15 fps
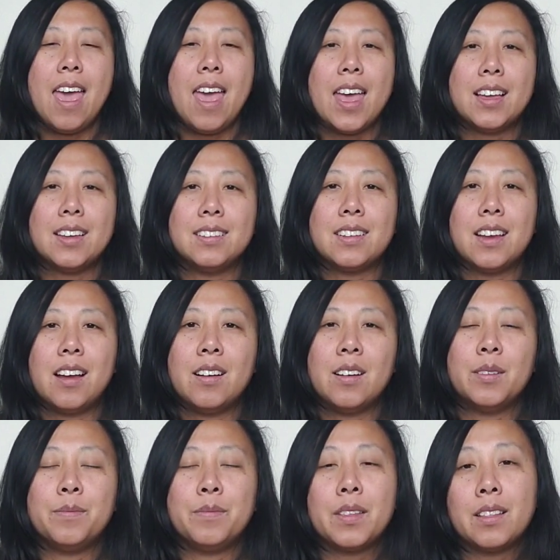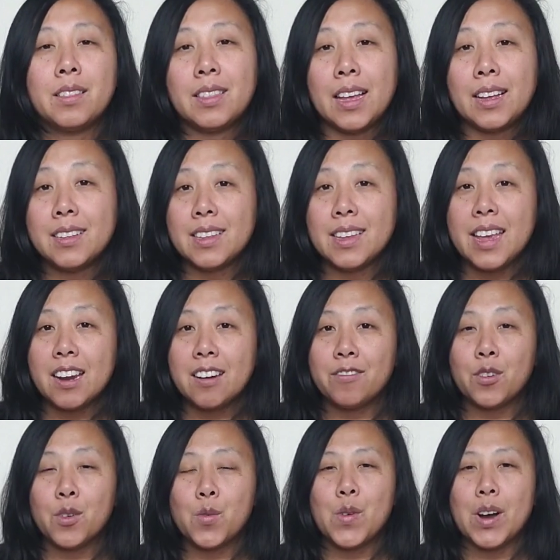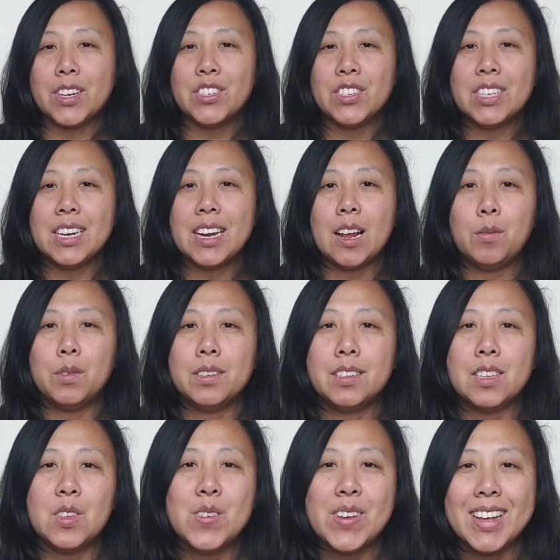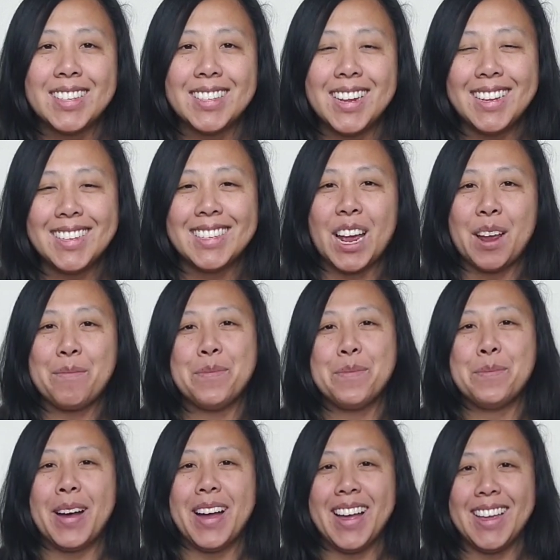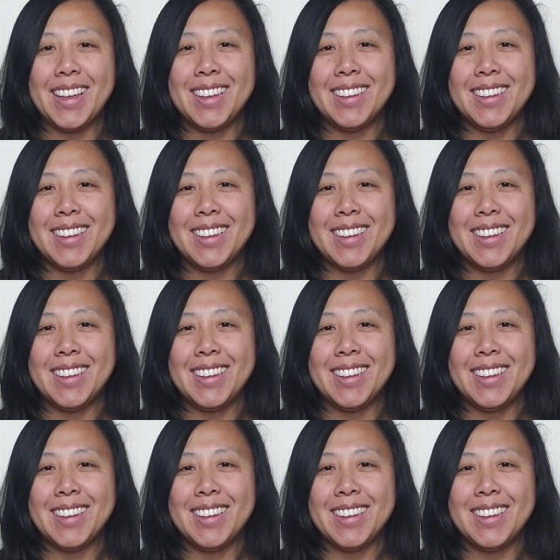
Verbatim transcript: And um, thanks again for watching, and I will see you guys next time. Bye!